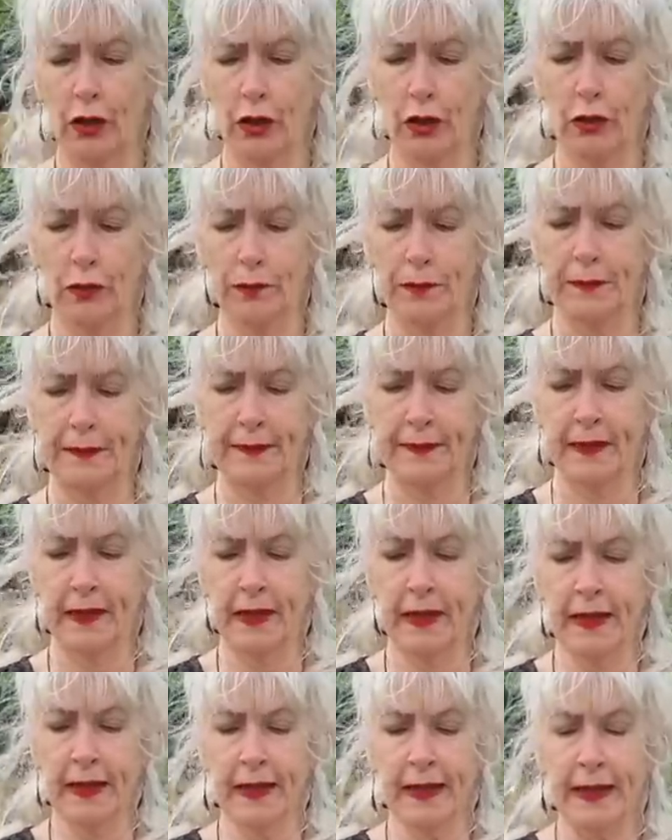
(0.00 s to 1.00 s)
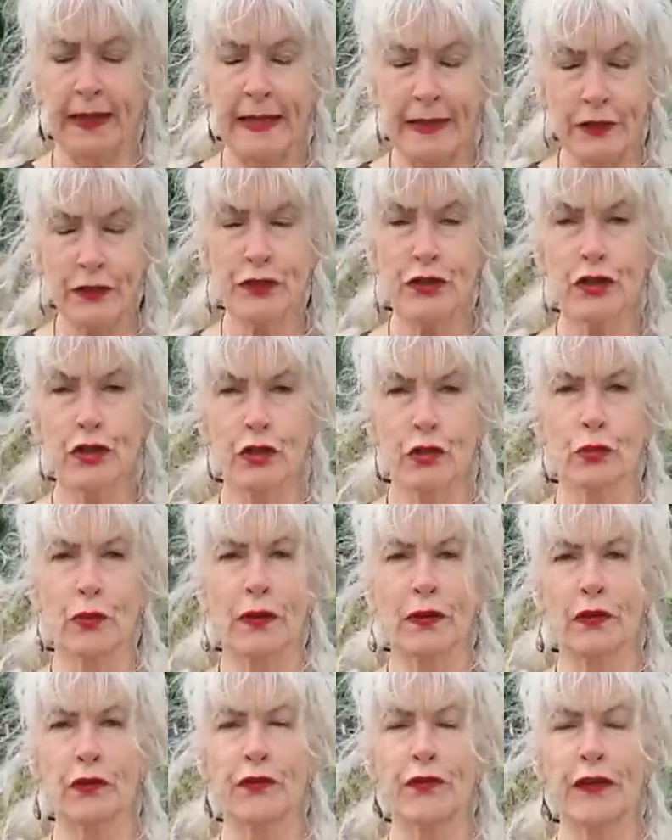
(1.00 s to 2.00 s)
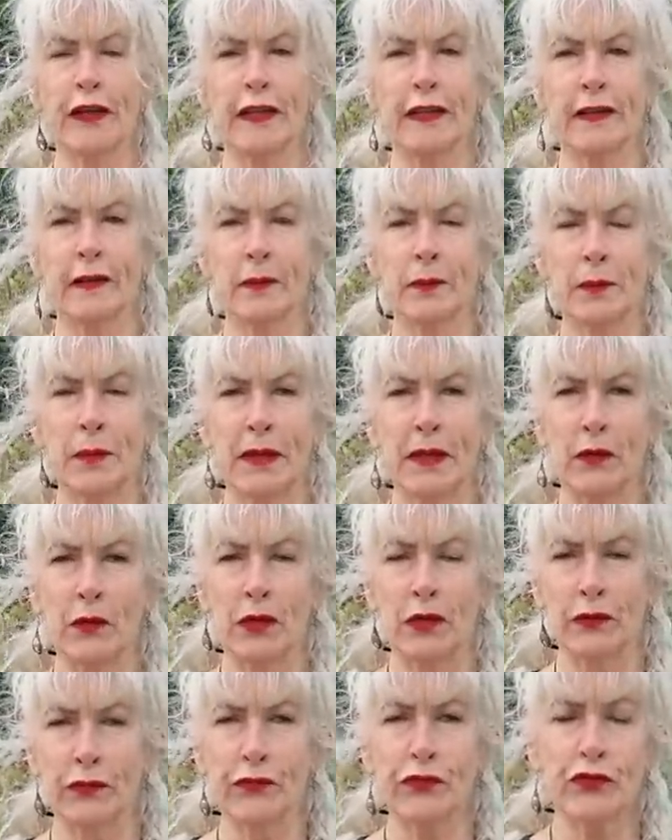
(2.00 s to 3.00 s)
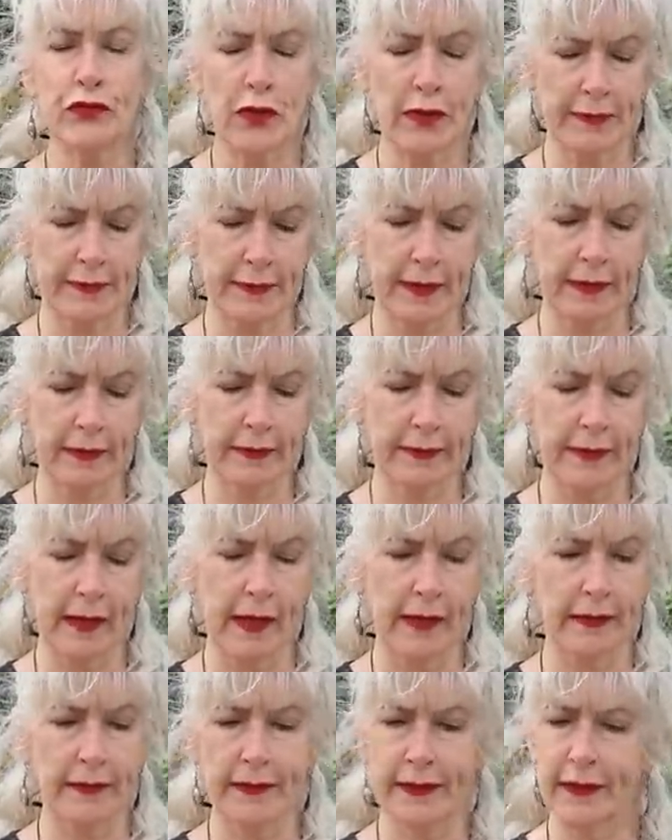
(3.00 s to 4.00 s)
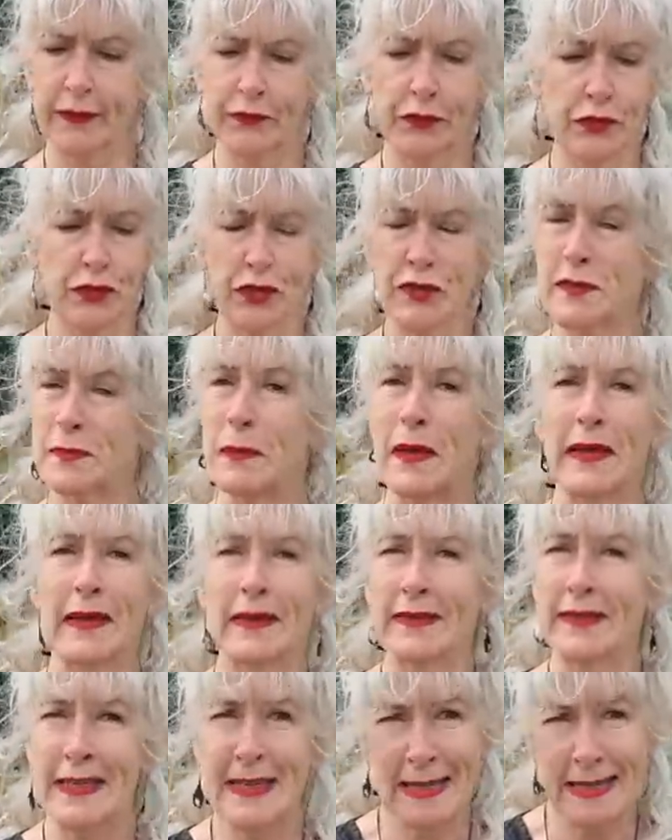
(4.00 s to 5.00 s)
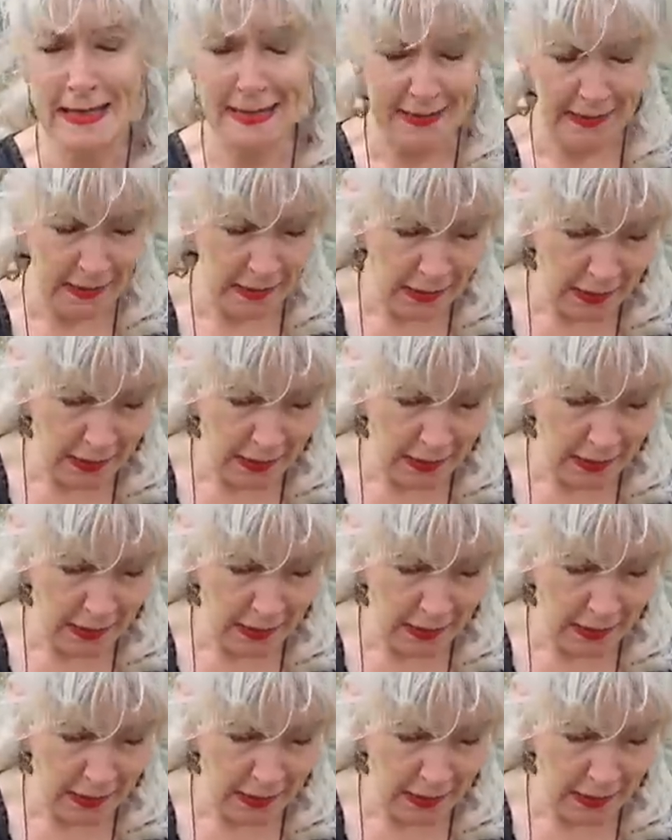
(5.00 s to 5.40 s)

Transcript: herbs into you when you're feeling a period of stress and anxiety is to just make a tea.